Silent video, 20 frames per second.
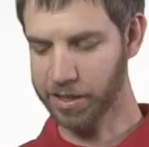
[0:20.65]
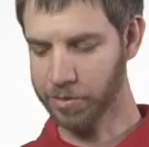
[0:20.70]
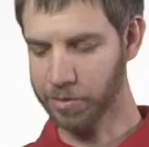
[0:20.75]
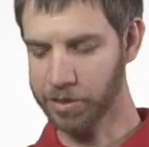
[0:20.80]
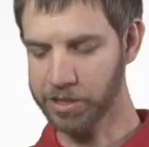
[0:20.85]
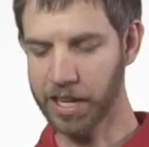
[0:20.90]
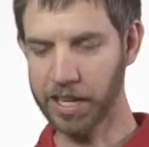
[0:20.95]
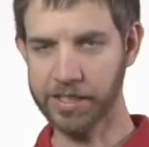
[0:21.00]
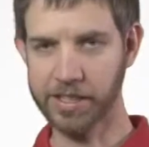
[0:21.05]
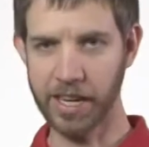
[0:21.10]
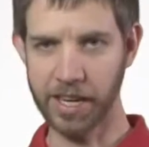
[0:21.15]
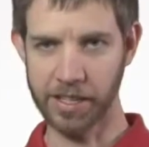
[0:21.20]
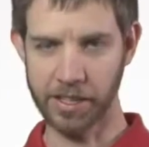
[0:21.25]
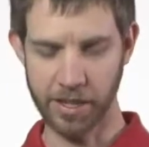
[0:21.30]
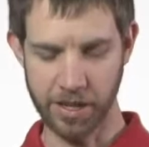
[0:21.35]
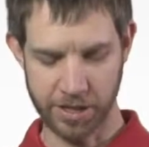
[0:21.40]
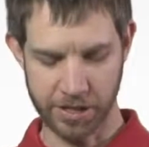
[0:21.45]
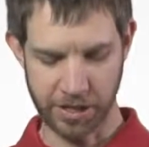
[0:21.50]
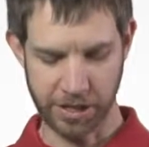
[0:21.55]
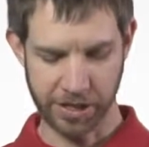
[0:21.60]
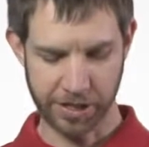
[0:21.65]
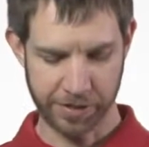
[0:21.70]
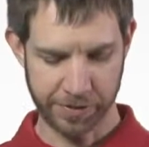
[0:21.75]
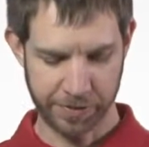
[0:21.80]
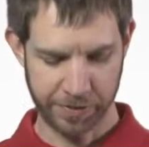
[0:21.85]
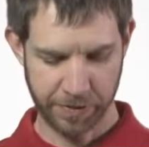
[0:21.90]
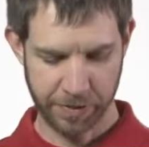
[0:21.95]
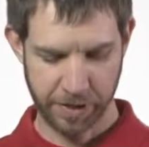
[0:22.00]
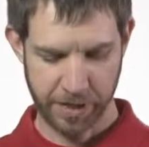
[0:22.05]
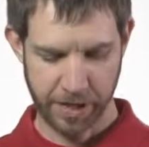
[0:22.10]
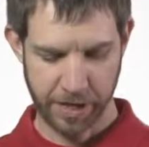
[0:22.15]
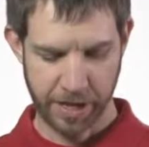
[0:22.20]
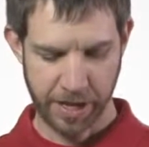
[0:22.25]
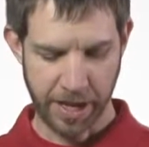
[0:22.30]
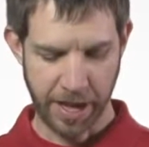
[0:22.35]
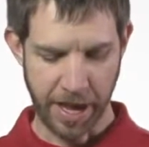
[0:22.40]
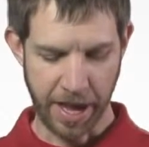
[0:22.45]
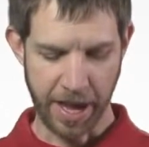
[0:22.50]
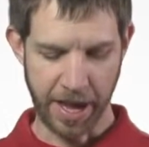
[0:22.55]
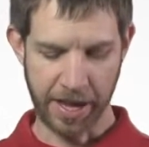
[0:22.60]
to the projectile launcher
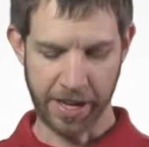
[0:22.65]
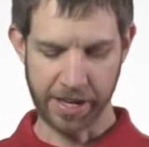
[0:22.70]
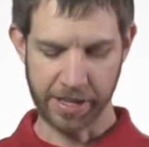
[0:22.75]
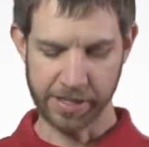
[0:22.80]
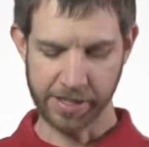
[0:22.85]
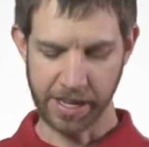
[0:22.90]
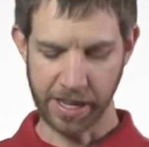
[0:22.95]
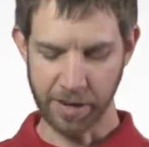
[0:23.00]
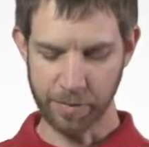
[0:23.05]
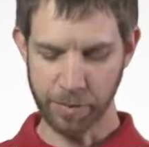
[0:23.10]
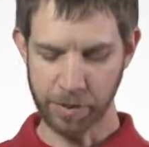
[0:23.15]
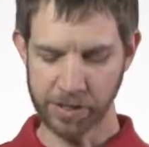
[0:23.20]
and a set of